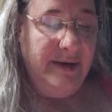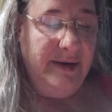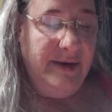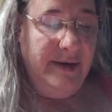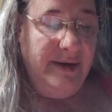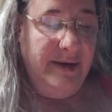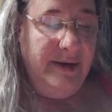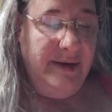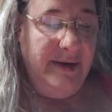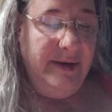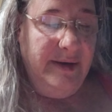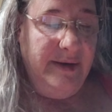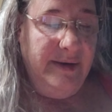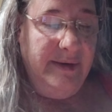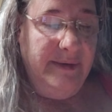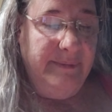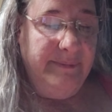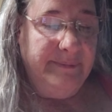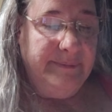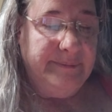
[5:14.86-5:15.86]

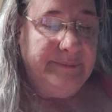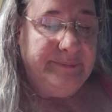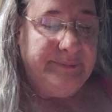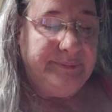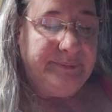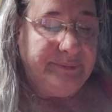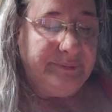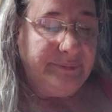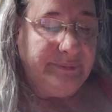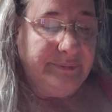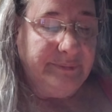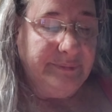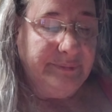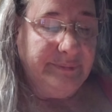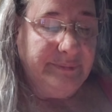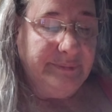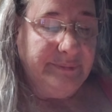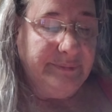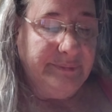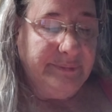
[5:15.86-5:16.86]

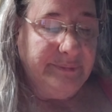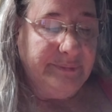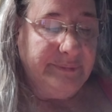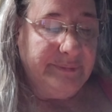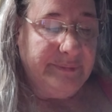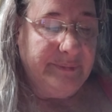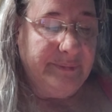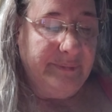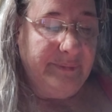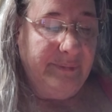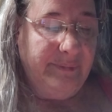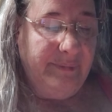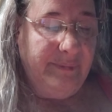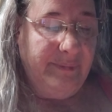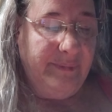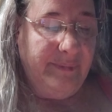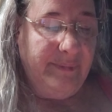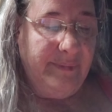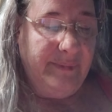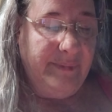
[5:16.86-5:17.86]

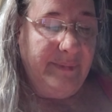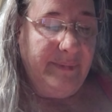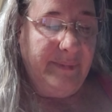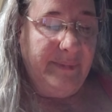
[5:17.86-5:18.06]
[no speech]